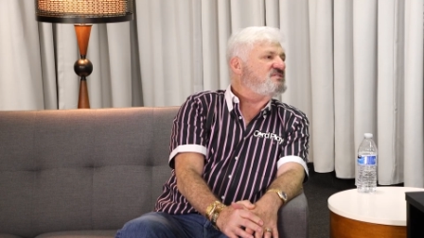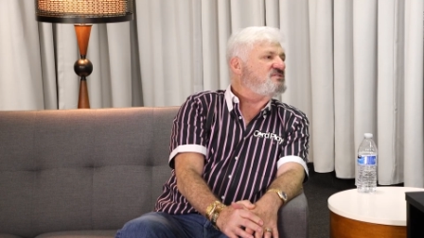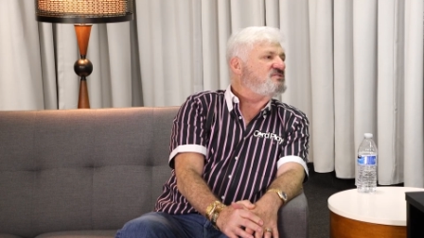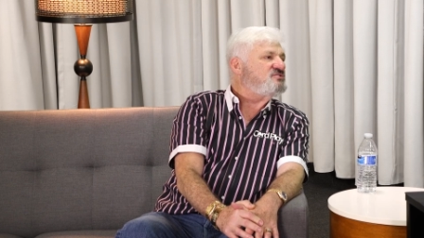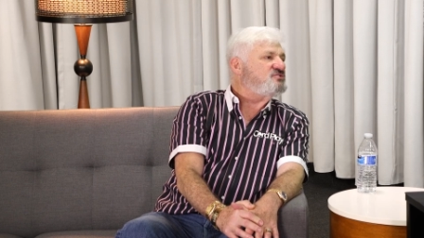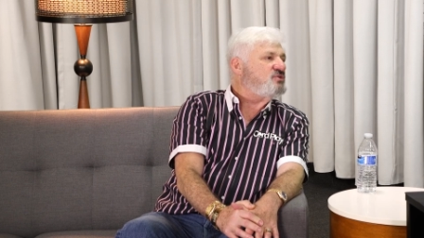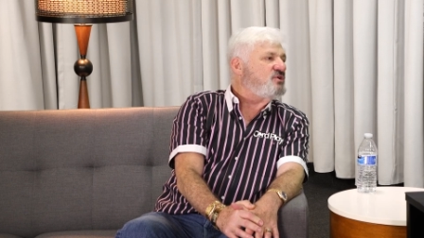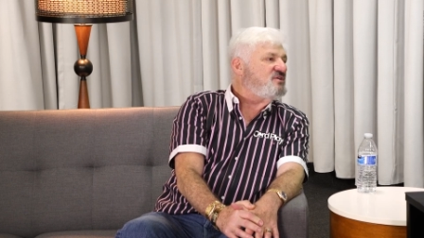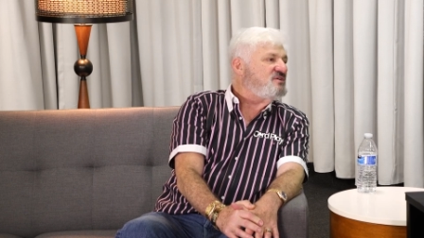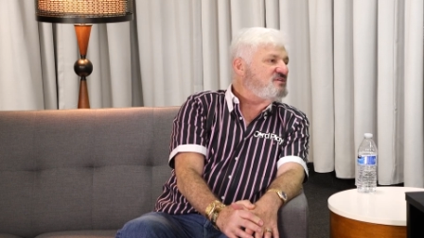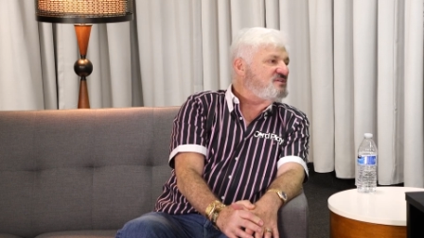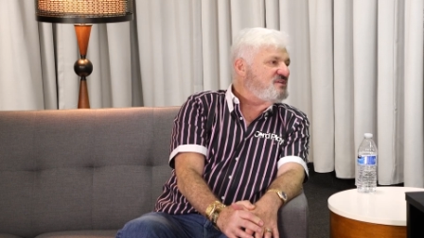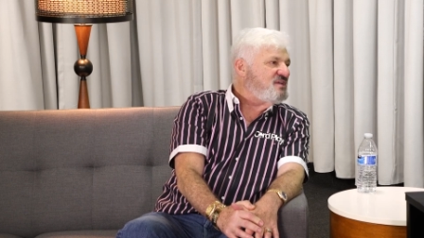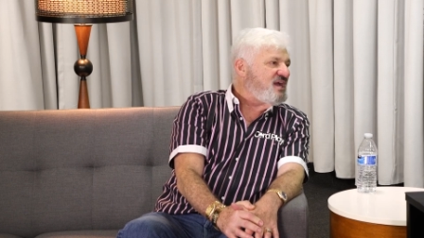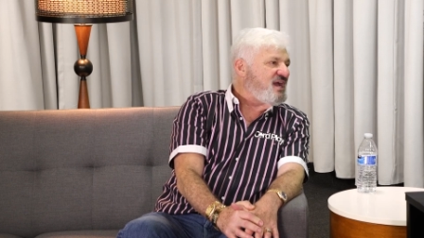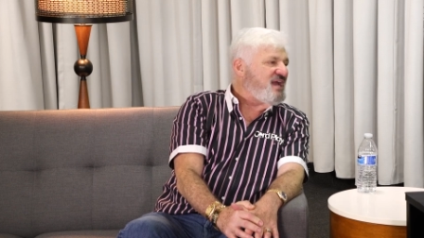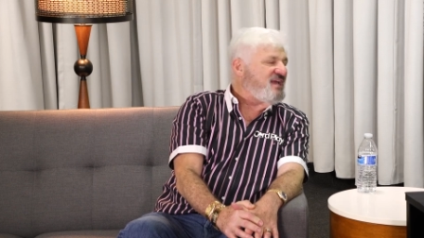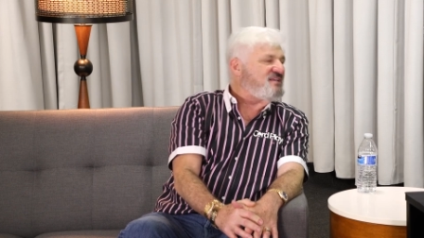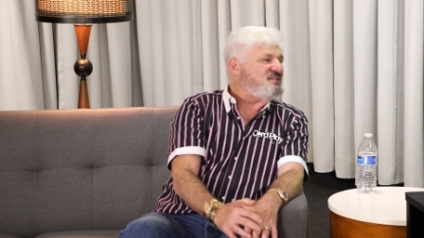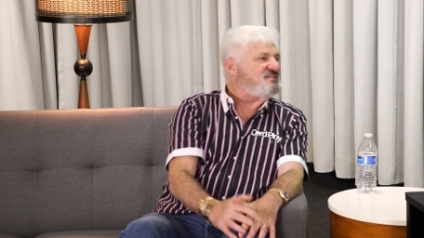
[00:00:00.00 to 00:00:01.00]
are short and
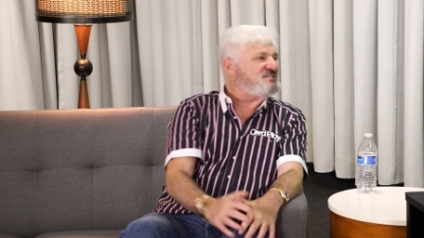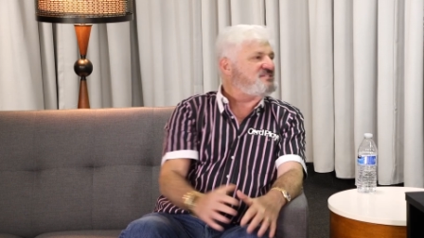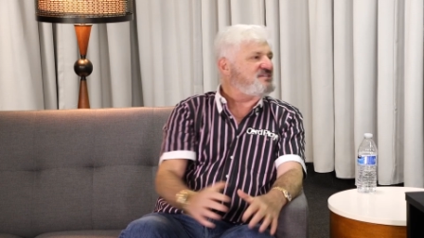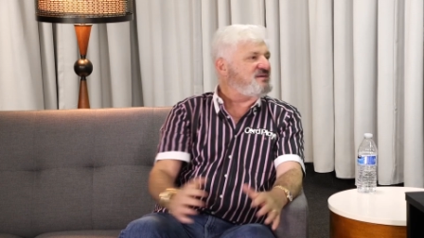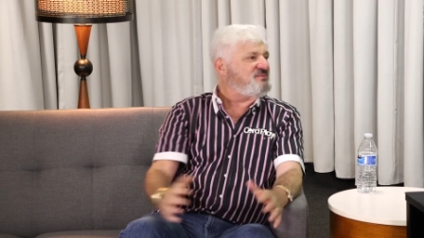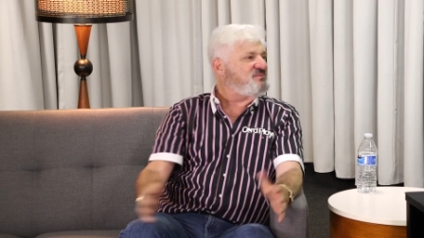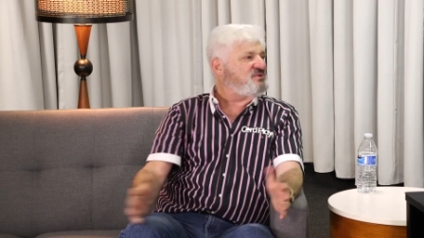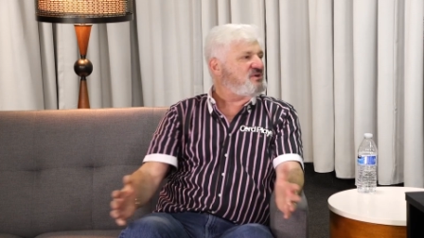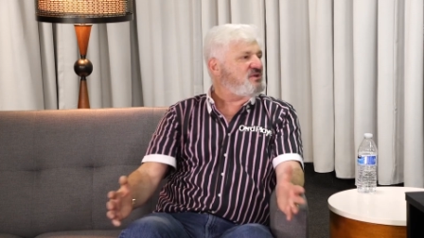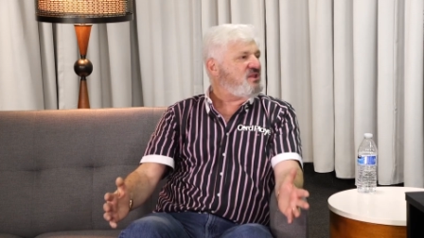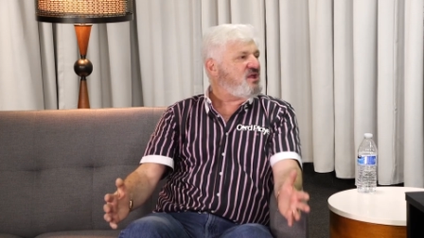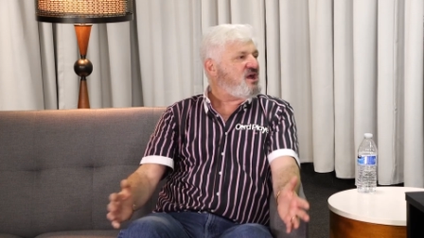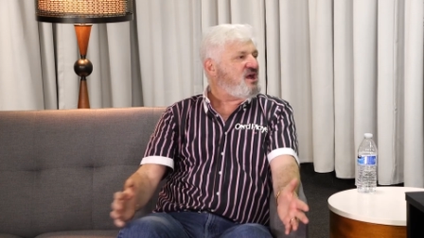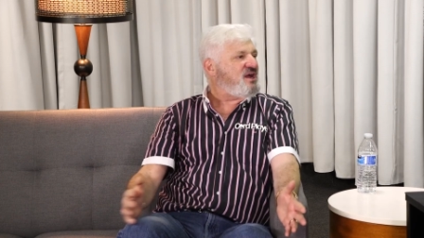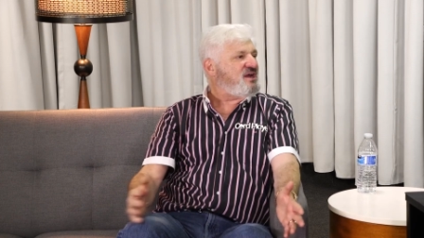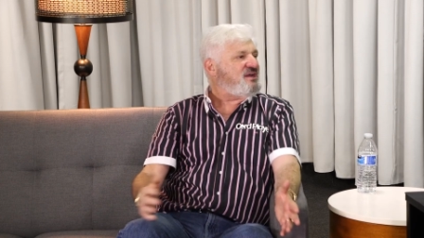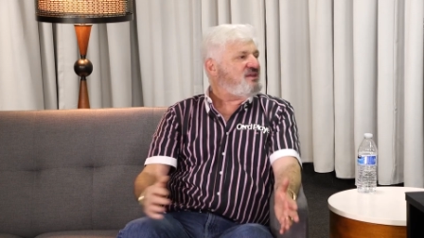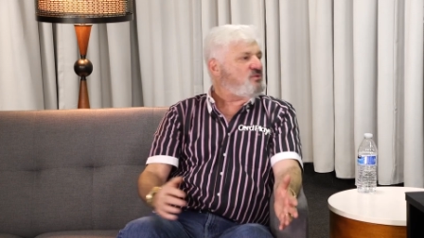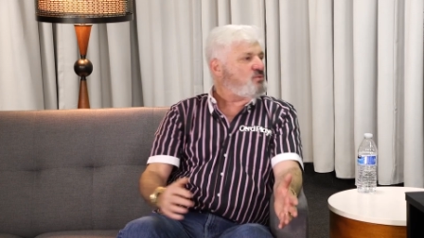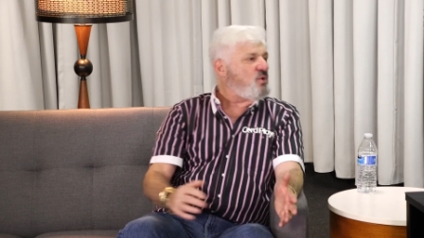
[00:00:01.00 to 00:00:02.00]
tight and some are
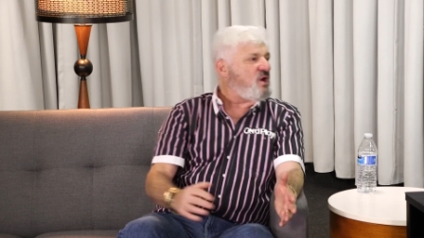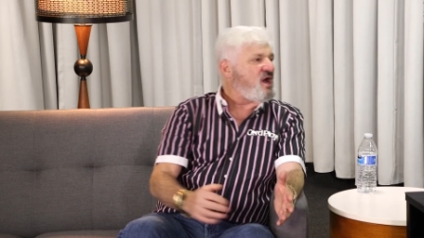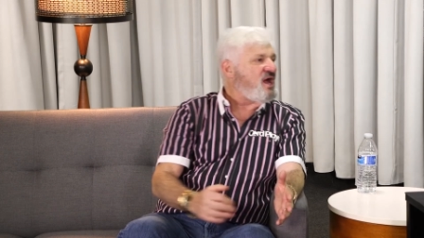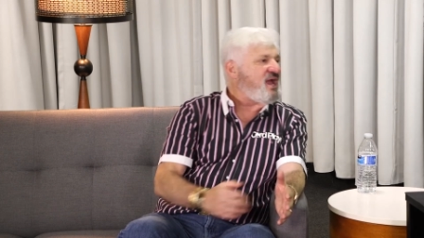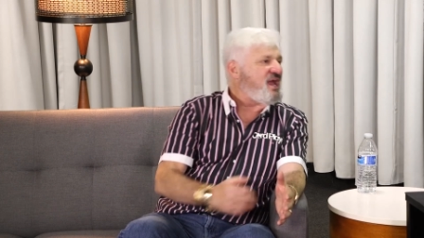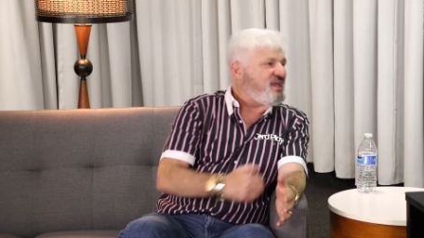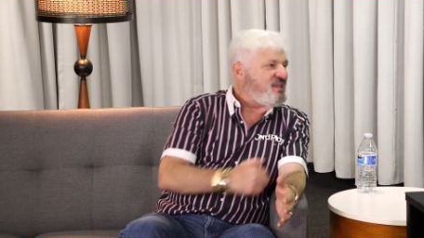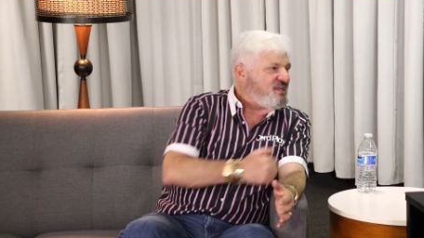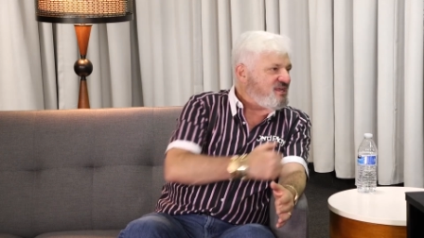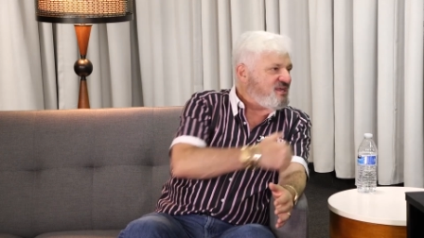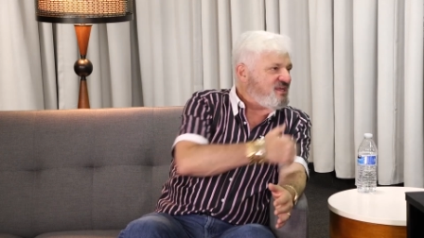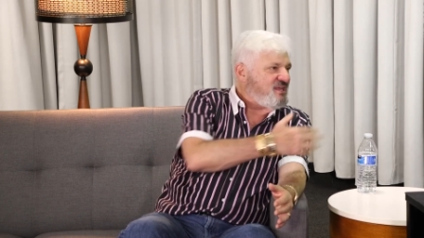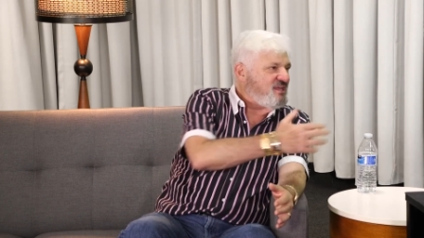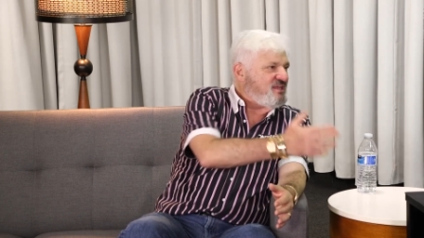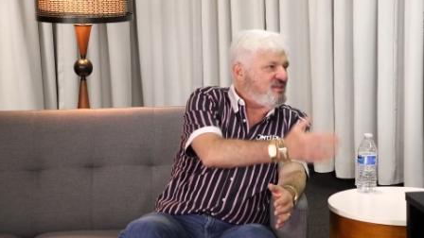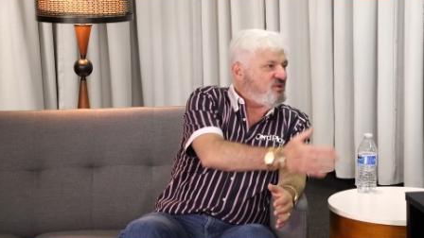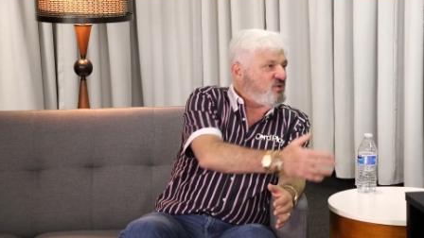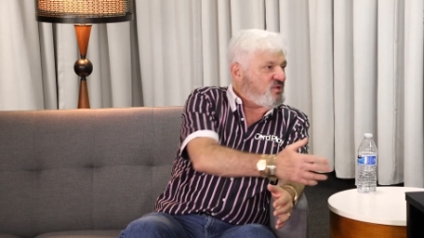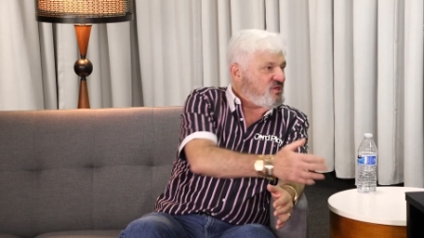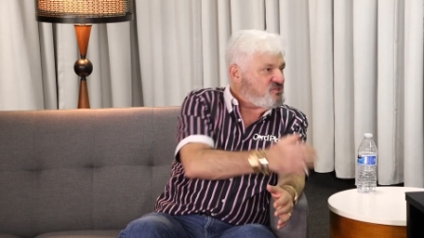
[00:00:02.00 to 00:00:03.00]
long and wide,
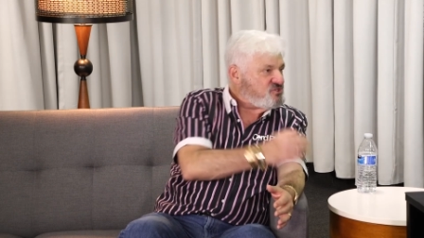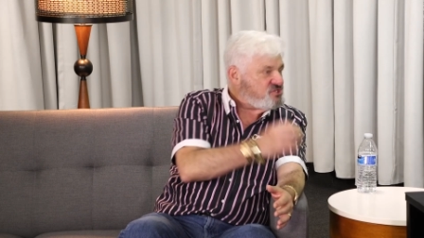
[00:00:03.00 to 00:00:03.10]
you